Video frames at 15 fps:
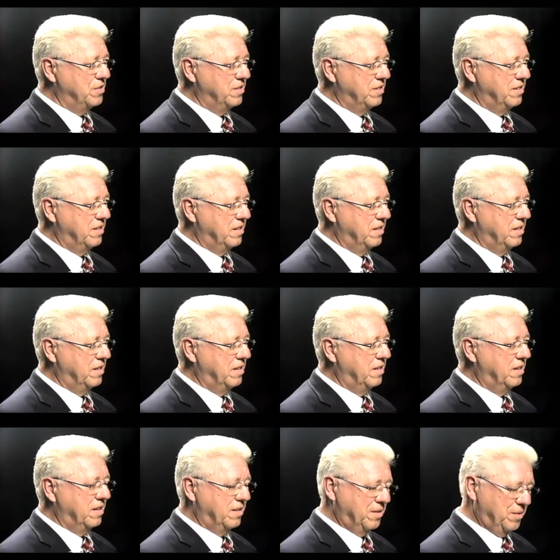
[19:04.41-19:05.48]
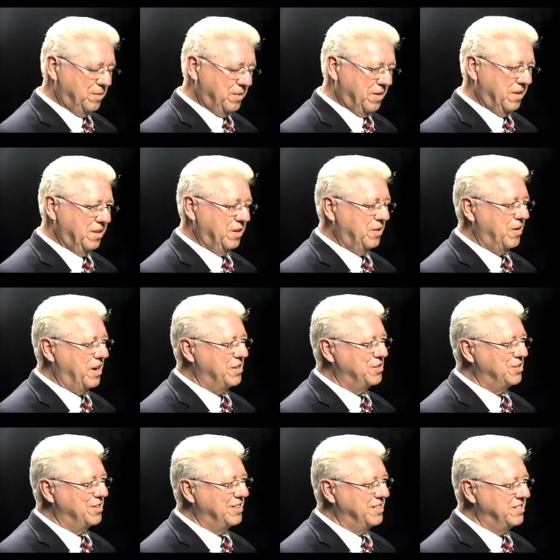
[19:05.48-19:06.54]
58 years.
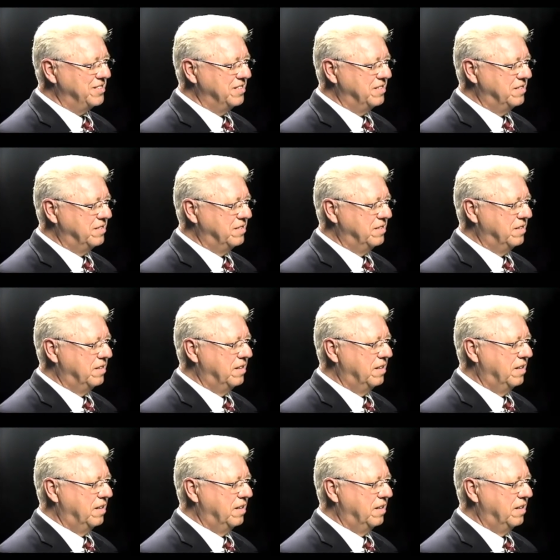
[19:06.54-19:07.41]
Congratulations. Thank you.